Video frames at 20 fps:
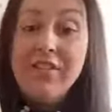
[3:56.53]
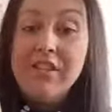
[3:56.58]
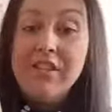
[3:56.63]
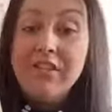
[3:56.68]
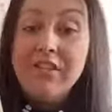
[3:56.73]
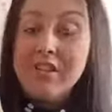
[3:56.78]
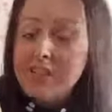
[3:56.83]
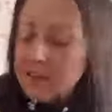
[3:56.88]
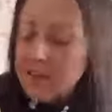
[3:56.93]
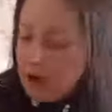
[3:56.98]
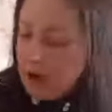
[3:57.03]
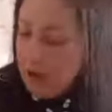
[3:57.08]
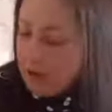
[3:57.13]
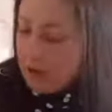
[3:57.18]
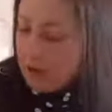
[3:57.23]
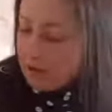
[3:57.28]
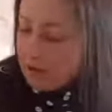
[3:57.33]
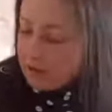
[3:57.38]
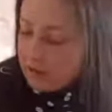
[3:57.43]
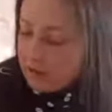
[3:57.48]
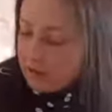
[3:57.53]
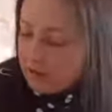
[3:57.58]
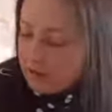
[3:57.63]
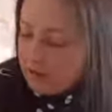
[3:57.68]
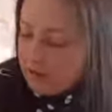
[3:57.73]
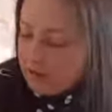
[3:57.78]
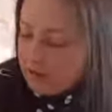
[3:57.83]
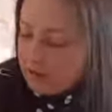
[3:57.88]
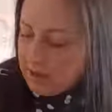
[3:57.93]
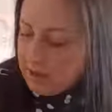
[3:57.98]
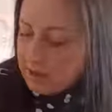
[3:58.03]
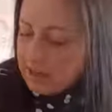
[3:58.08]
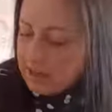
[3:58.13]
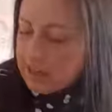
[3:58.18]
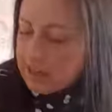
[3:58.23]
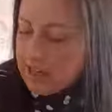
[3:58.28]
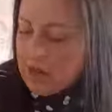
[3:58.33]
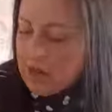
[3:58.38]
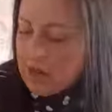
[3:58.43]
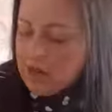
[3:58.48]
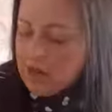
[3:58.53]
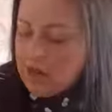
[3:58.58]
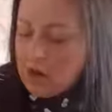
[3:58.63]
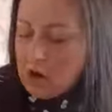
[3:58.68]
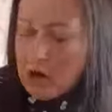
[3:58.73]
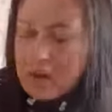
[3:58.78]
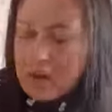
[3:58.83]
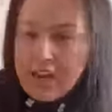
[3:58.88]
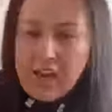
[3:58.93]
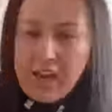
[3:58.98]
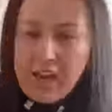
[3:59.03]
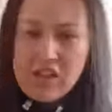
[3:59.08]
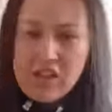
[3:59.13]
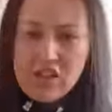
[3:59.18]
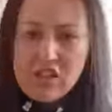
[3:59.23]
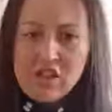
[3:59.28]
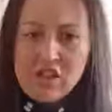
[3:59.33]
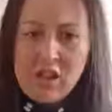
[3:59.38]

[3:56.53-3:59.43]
at the stars till a tiger